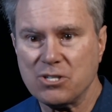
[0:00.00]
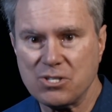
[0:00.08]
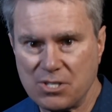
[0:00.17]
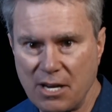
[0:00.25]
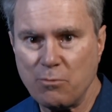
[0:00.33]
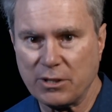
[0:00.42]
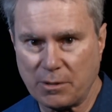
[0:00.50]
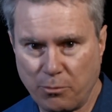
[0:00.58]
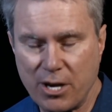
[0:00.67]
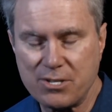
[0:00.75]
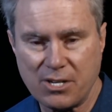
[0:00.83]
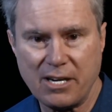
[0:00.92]
to see what the
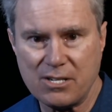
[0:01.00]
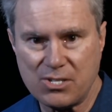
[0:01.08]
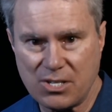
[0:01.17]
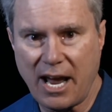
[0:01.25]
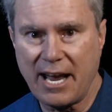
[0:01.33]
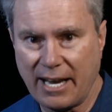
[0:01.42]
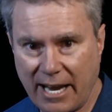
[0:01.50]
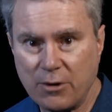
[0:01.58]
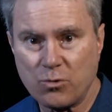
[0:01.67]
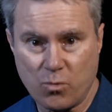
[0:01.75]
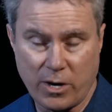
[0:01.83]
president is saying in